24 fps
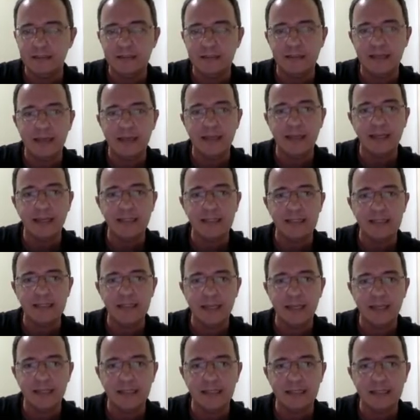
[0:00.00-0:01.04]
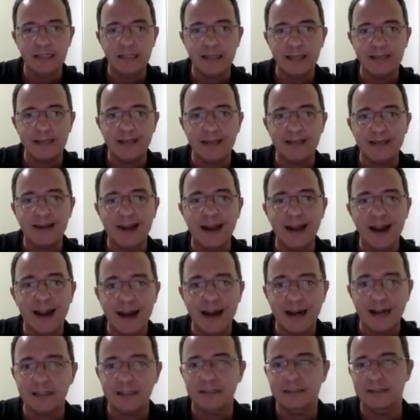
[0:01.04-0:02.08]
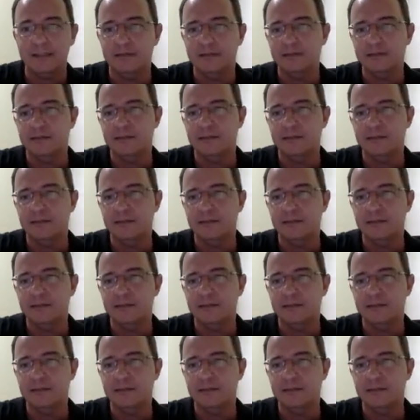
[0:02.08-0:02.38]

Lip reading: eigenstates that are hardest